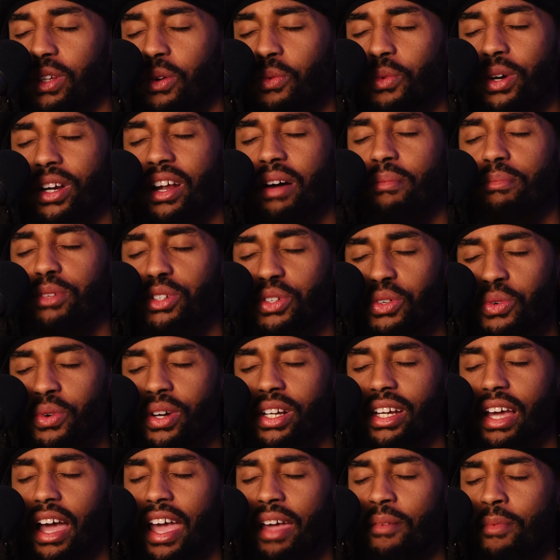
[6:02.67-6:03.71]
than what I'm
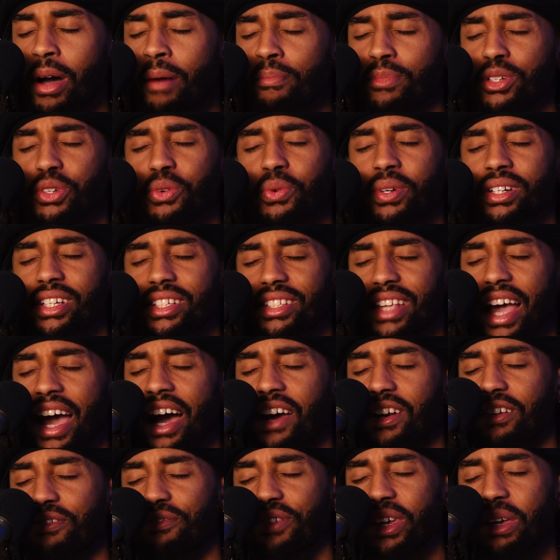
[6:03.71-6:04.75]
doing? Am I doing this
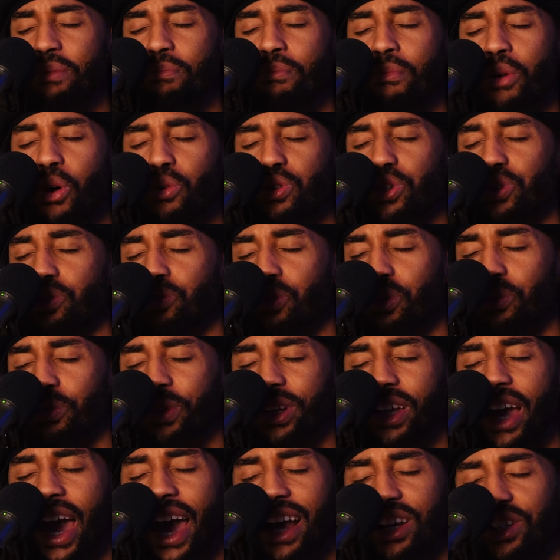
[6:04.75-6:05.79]
out of emotional
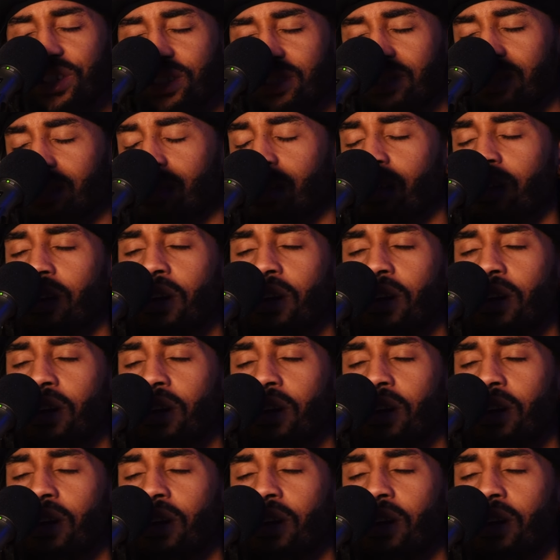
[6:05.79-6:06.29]
reactions?